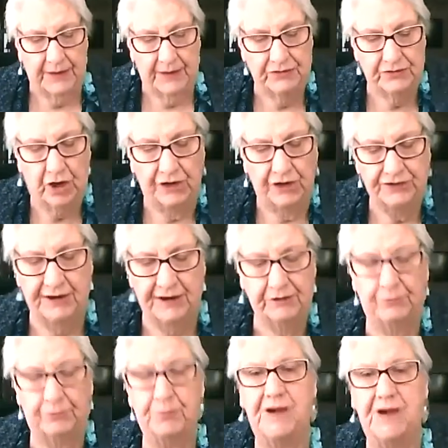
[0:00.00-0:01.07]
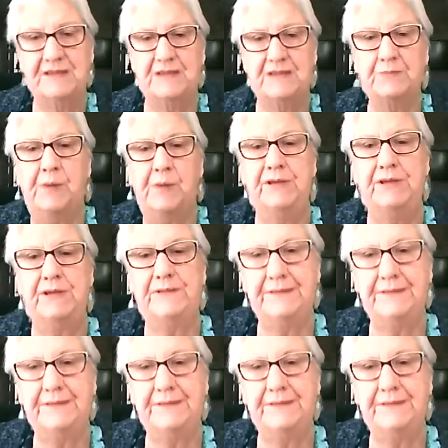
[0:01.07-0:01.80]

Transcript: John Randolph Price is probably